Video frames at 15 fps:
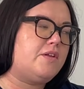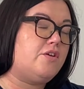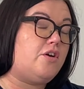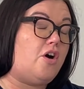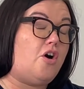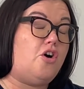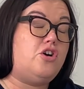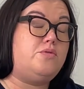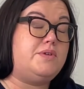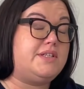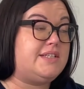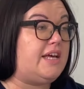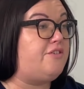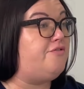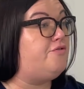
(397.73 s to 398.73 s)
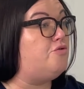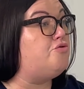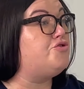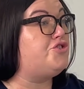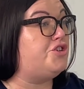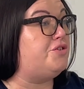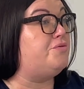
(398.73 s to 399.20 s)
I would say,
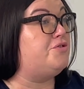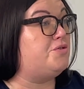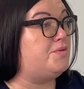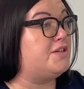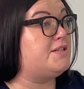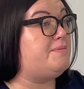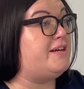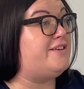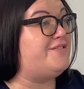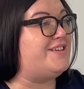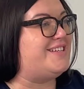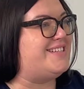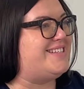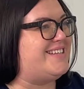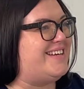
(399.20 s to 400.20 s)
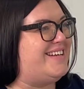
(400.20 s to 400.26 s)
fortune to experience it,